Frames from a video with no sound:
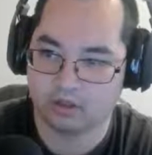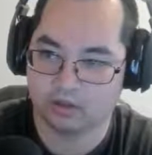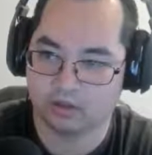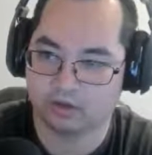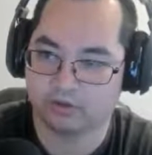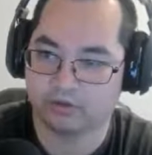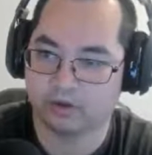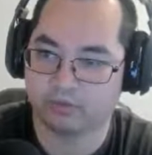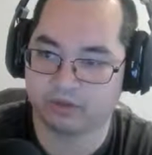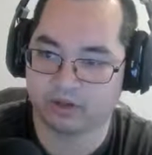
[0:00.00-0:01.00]
There's
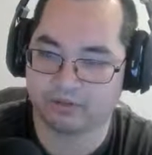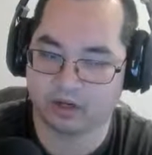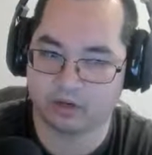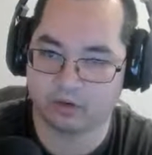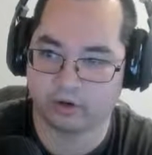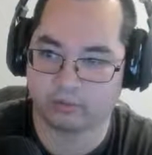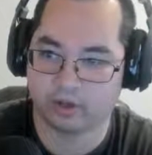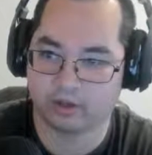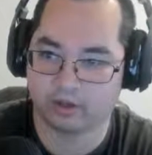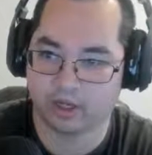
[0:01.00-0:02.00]
some stuff that annoyed me
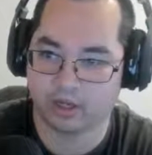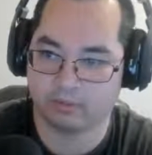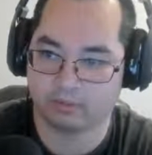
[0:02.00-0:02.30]
on the game.